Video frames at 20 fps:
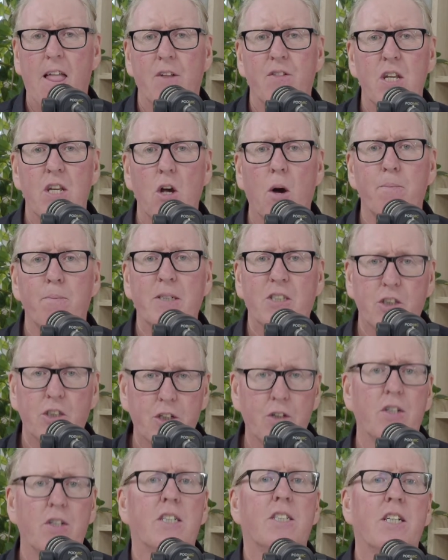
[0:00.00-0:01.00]
the
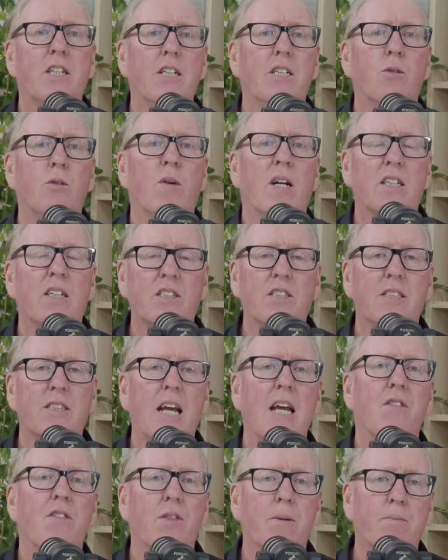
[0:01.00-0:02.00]
opportunity to
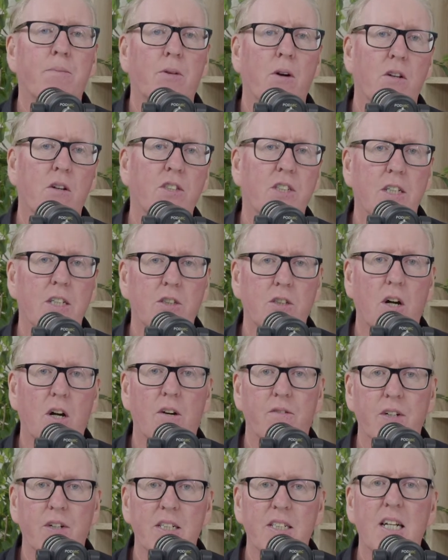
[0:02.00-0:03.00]
understand the process
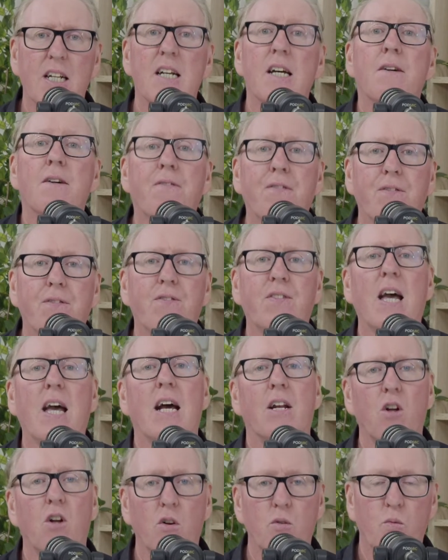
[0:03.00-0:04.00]
of it if
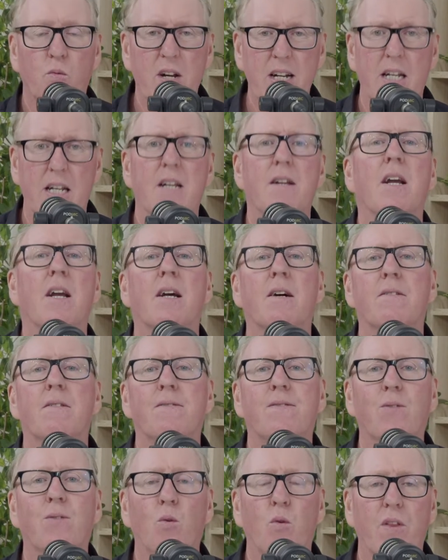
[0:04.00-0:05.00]
they're not ready
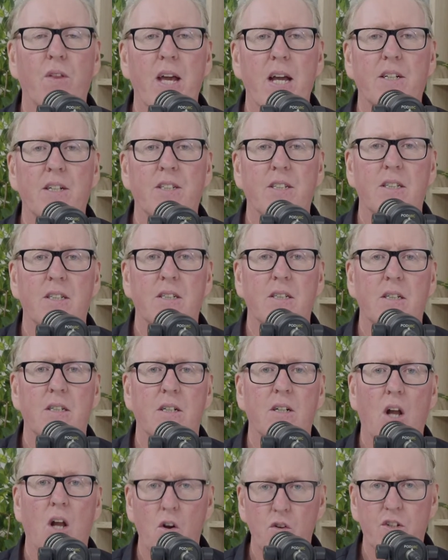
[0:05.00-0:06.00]
for that
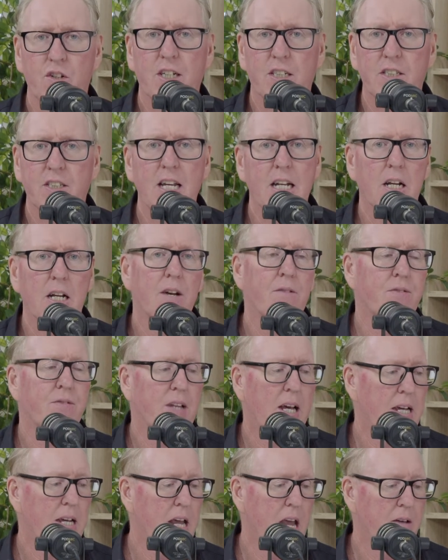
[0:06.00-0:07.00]
loan just yet. If
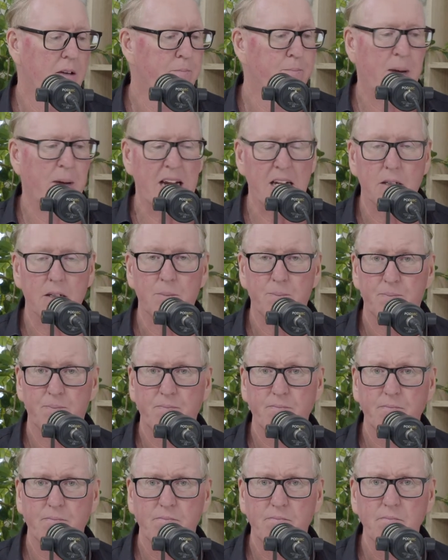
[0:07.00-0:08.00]
they have been
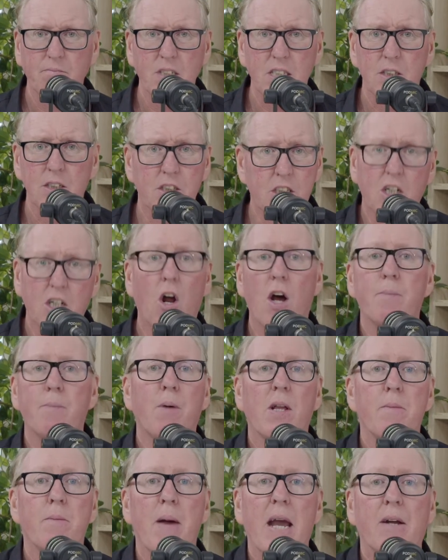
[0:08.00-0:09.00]
declined
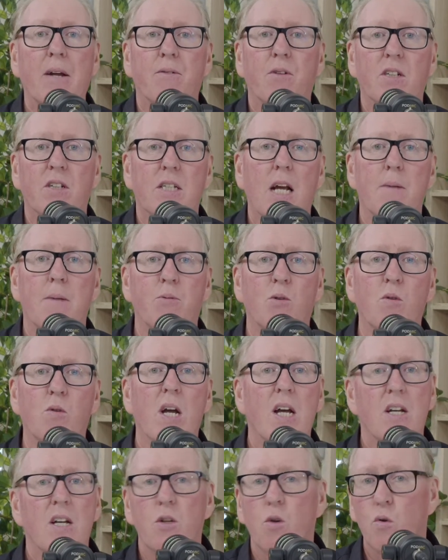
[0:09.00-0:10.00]
by the bank, for example,
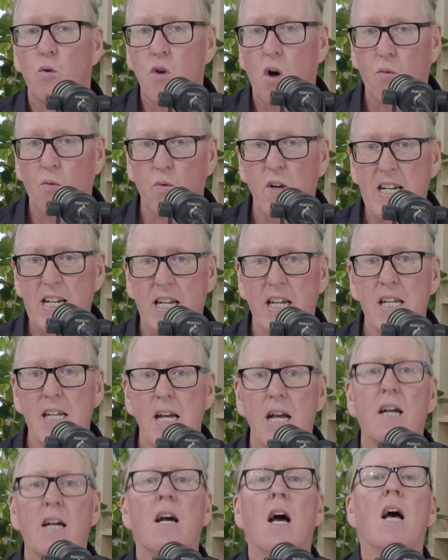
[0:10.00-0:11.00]
you're not
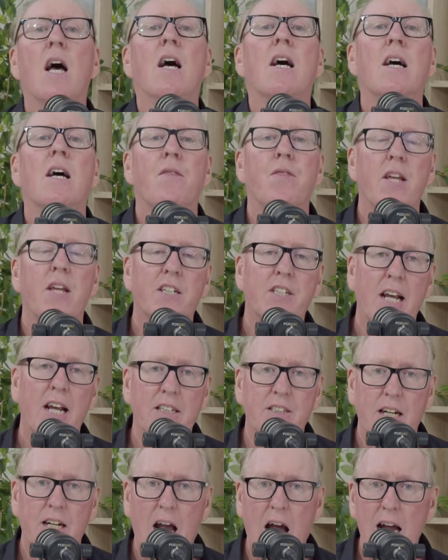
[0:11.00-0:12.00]
ready, then she
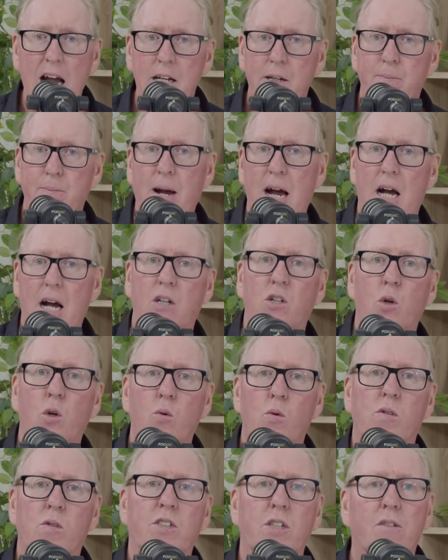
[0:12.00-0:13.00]
has an 8-part
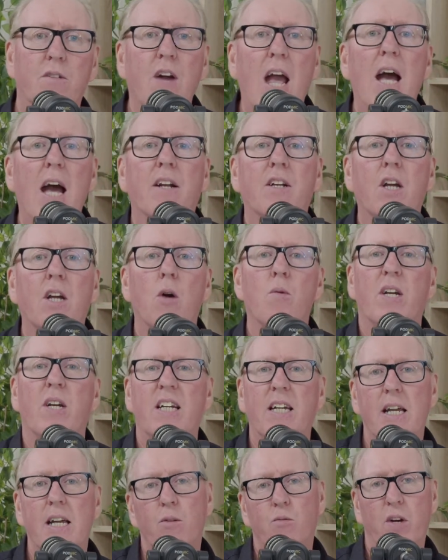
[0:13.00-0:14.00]
course of how to go
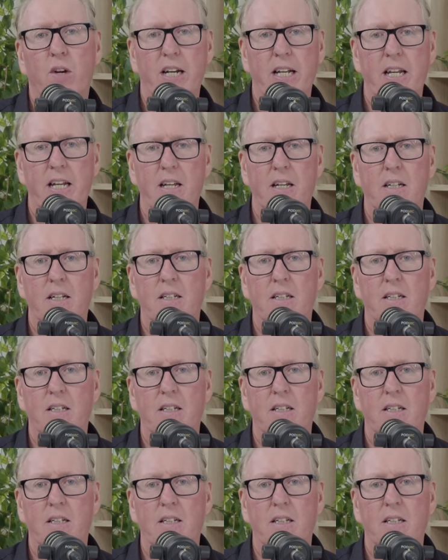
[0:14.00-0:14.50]
and get ready.